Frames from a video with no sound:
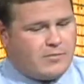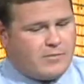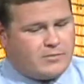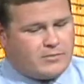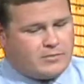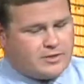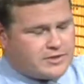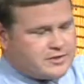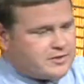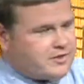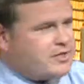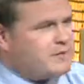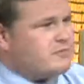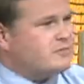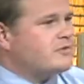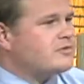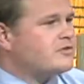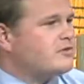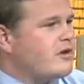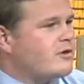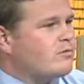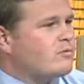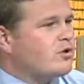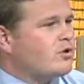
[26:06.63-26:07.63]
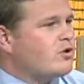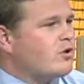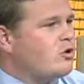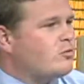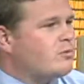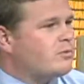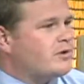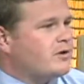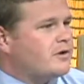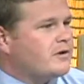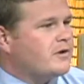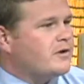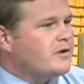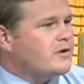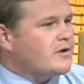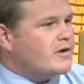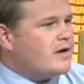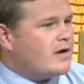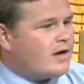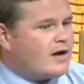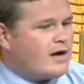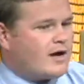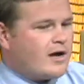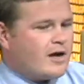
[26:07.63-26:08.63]
Let's keep this network open.
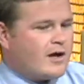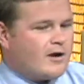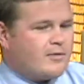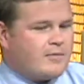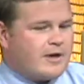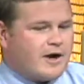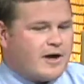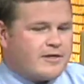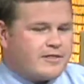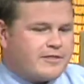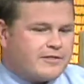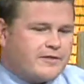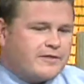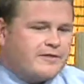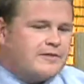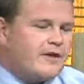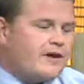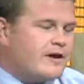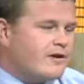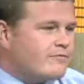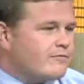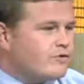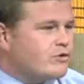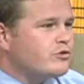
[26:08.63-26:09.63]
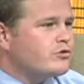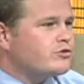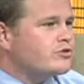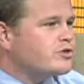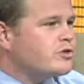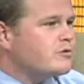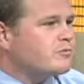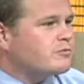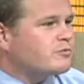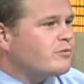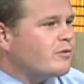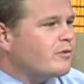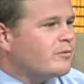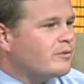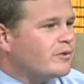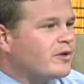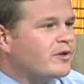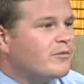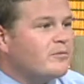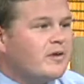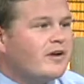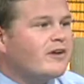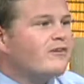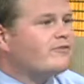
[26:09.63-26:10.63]
I think that our viewership is probably going
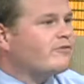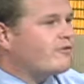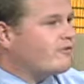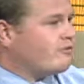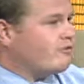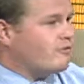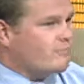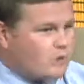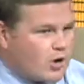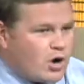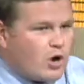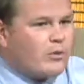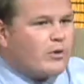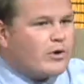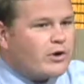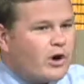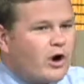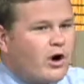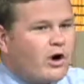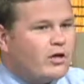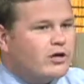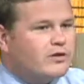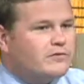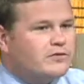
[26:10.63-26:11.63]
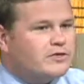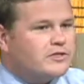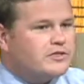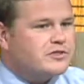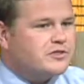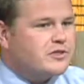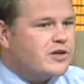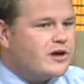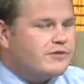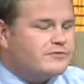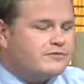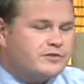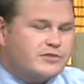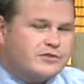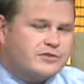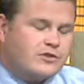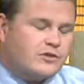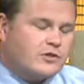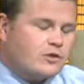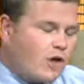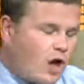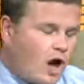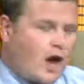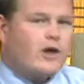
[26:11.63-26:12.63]
to benefit from knowing all of this stuff. There's a
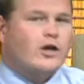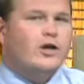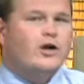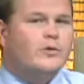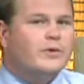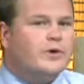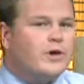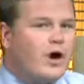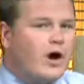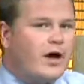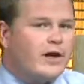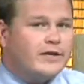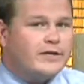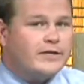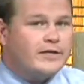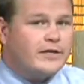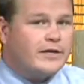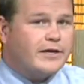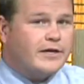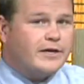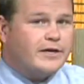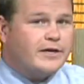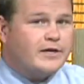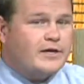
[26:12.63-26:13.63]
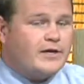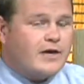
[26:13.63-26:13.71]
lot going on in Lynn.